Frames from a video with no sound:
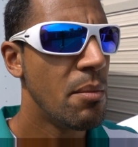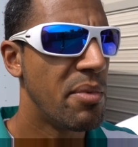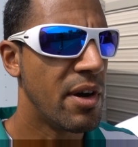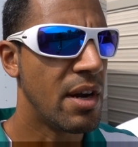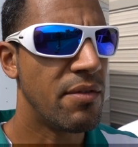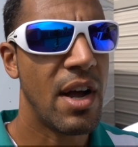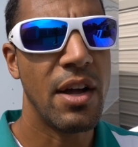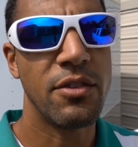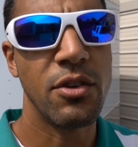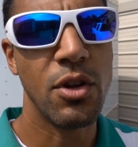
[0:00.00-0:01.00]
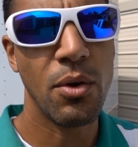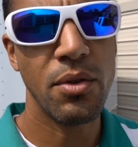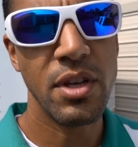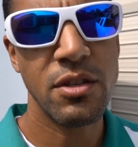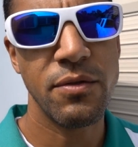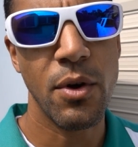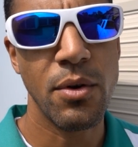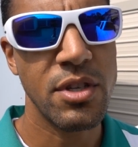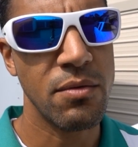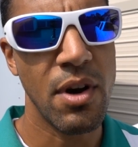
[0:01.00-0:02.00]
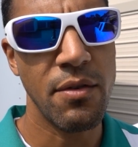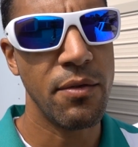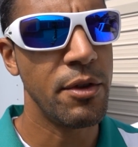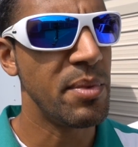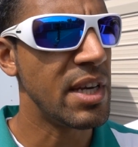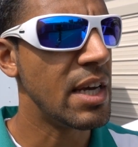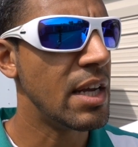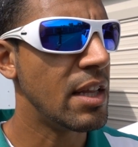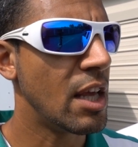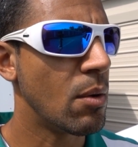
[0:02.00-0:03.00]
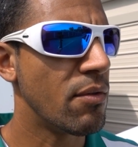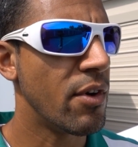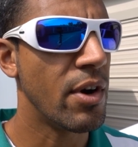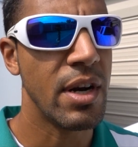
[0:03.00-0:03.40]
but I've gotten to know these folks and right from the beginning they were very